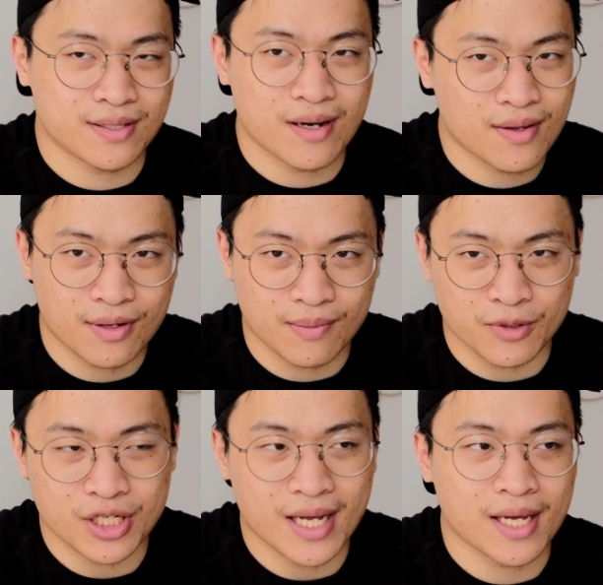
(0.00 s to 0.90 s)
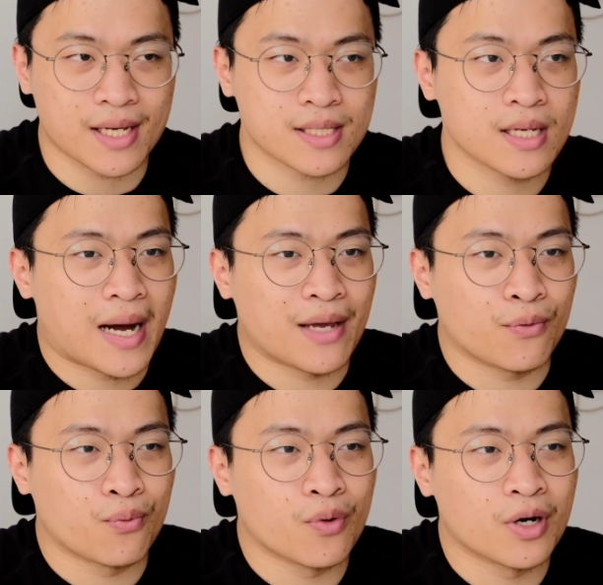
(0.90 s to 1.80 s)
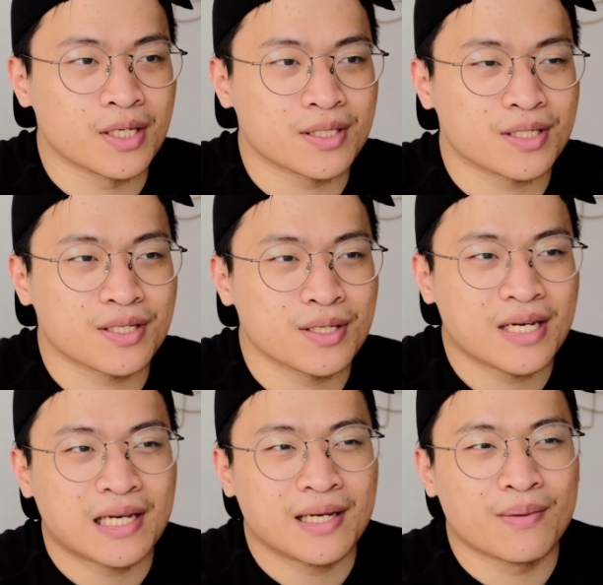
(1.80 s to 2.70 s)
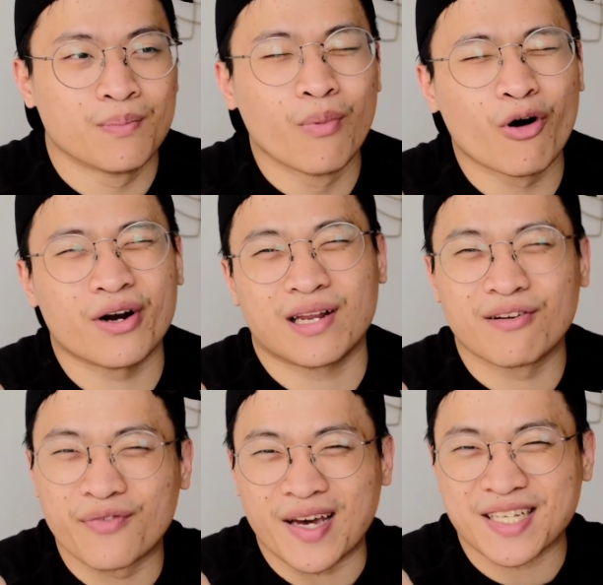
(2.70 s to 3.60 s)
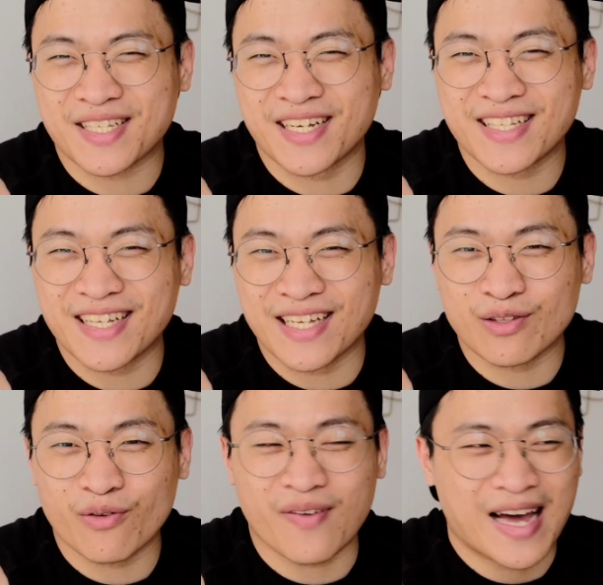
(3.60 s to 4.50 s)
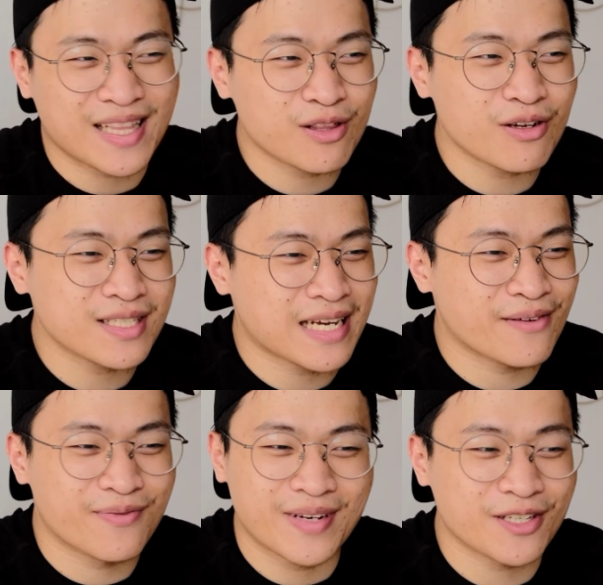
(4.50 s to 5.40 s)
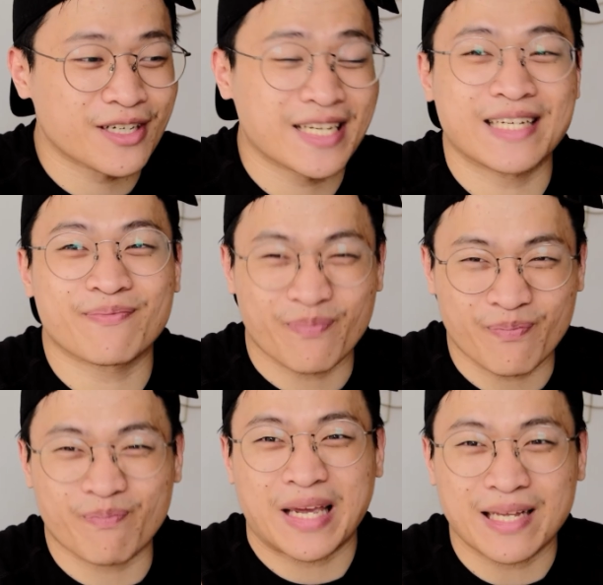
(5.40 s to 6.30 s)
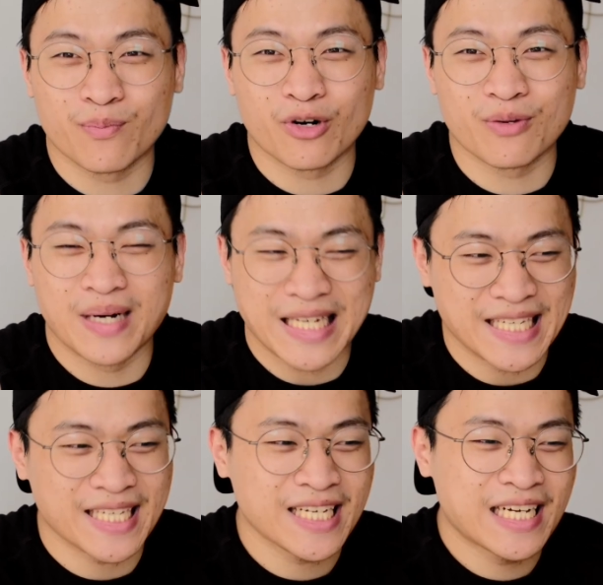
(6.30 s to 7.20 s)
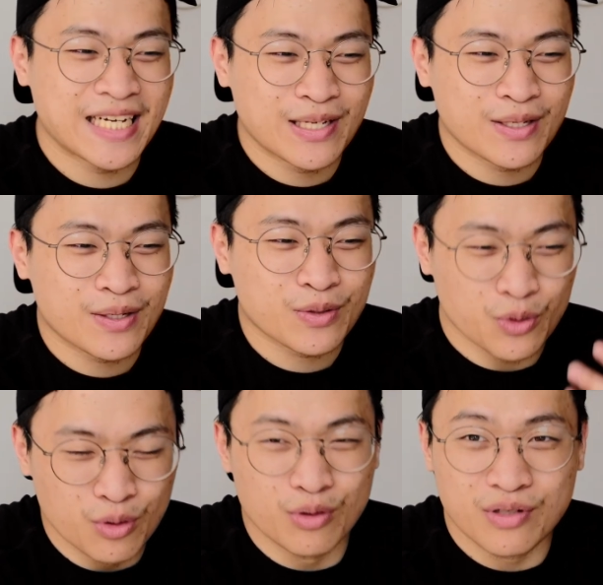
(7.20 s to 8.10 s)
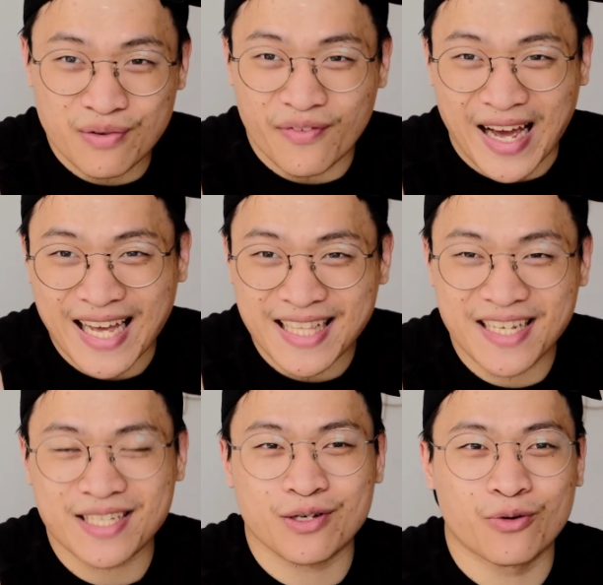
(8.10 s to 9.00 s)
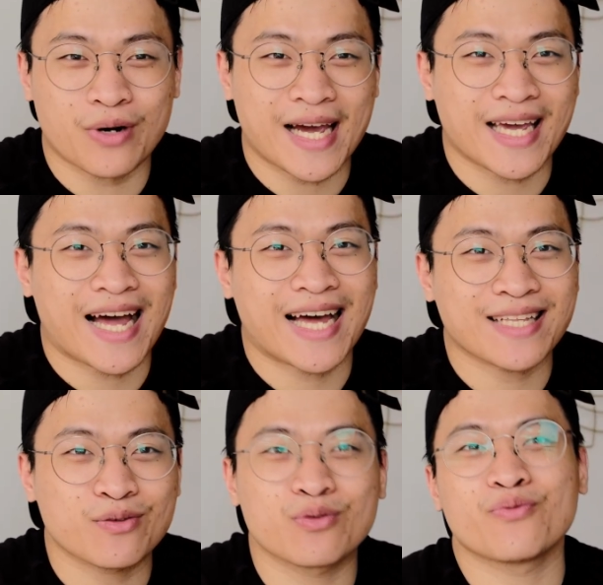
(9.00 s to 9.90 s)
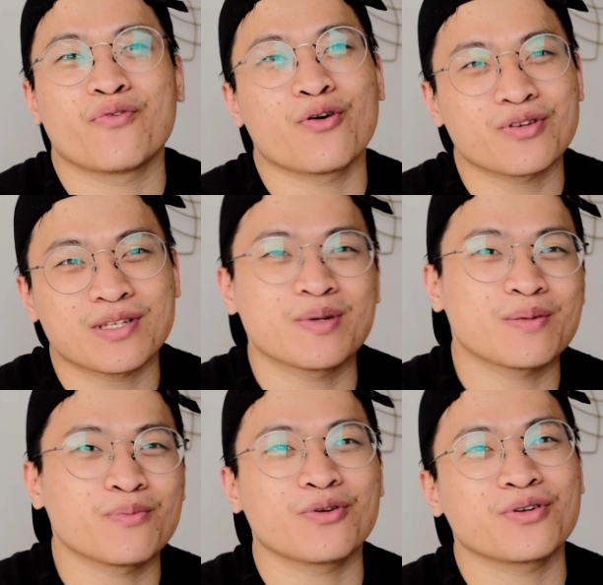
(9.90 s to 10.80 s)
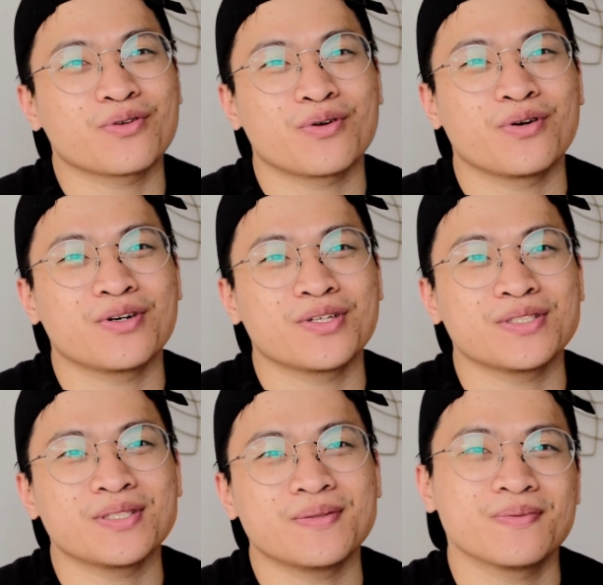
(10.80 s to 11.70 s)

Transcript: thermogenics, I was more invested into fat loss. I've literally paid more money to lose fat, so I had to focus a bit more on